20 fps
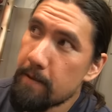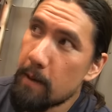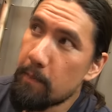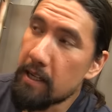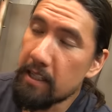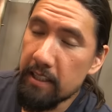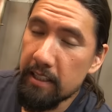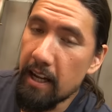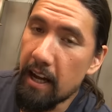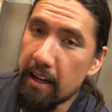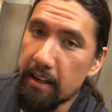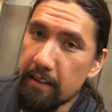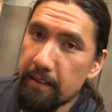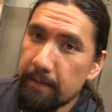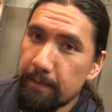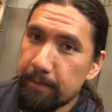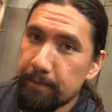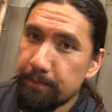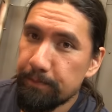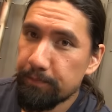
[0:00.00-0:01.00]
And my
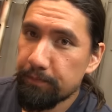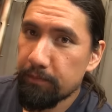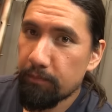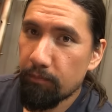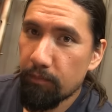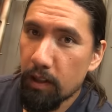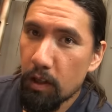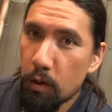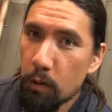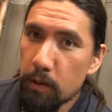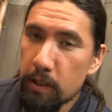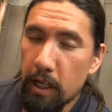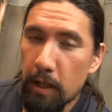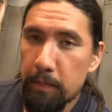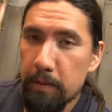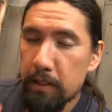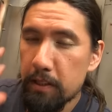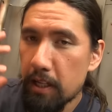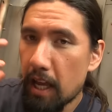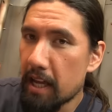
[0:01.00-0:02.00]
son, who is
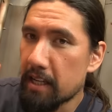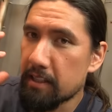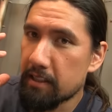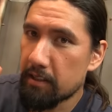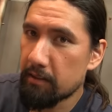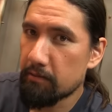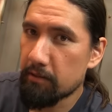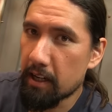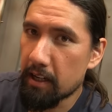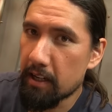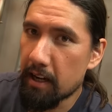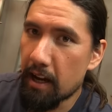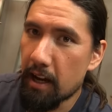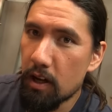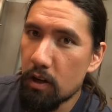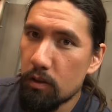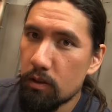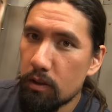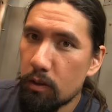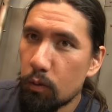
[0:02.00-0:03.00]
obsessed right
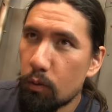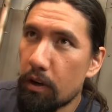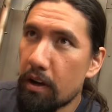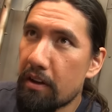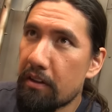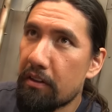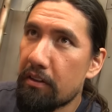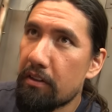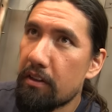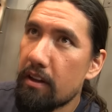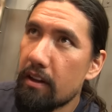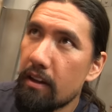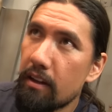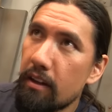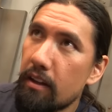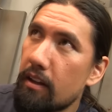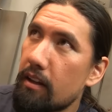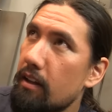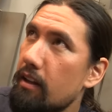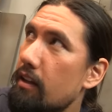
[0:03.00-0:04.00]
now with
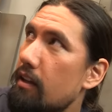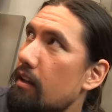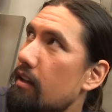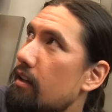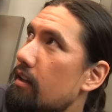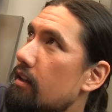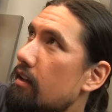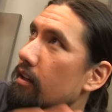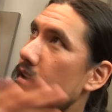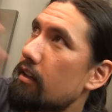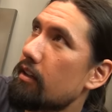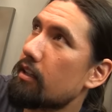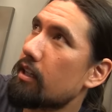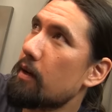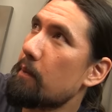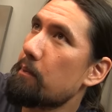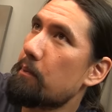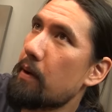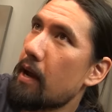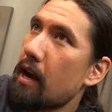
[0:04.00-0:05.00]

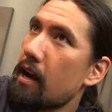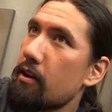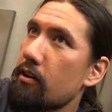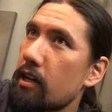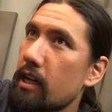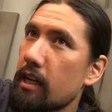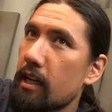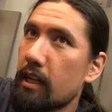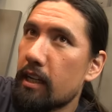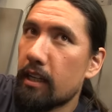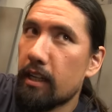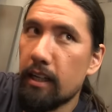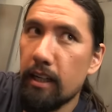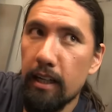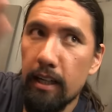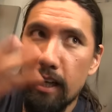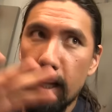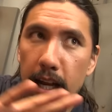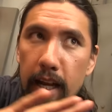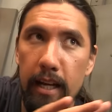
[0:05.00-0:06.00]
comparing
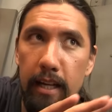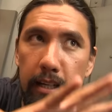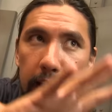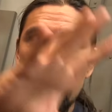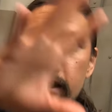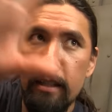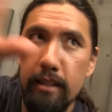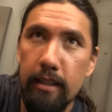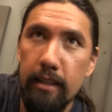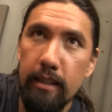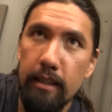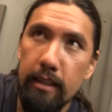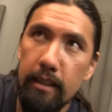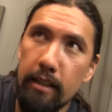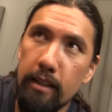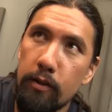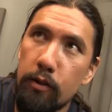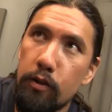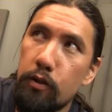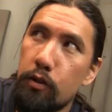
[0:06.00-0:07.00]
and
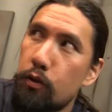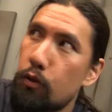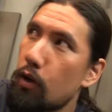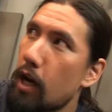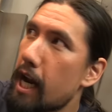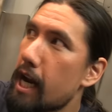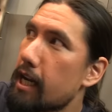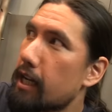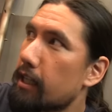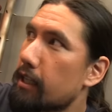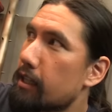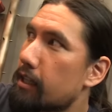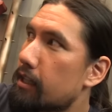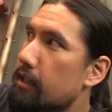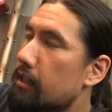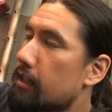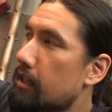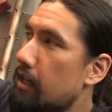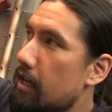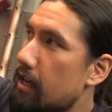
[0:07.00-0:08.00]

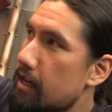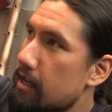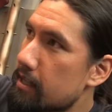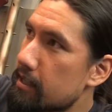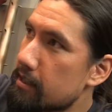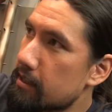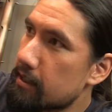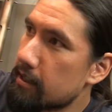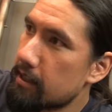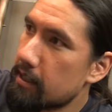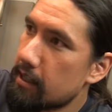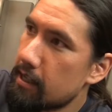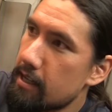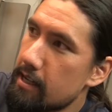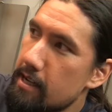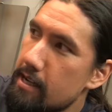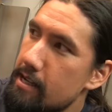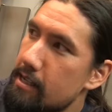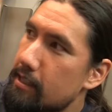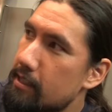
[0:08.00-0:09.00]
strength and
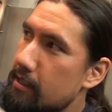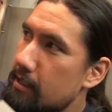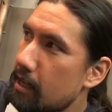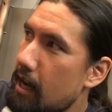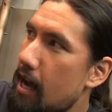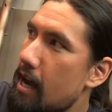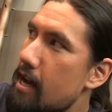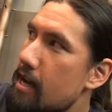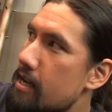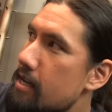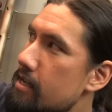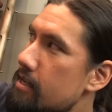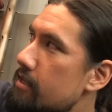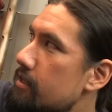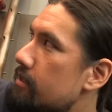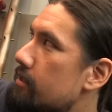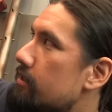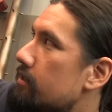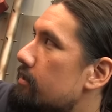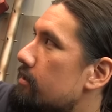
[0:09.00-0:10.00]

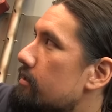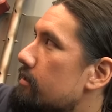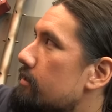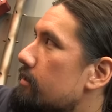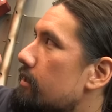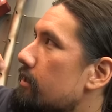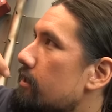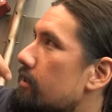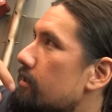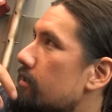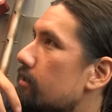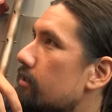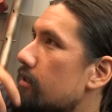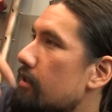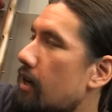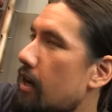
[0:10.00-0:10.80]
size and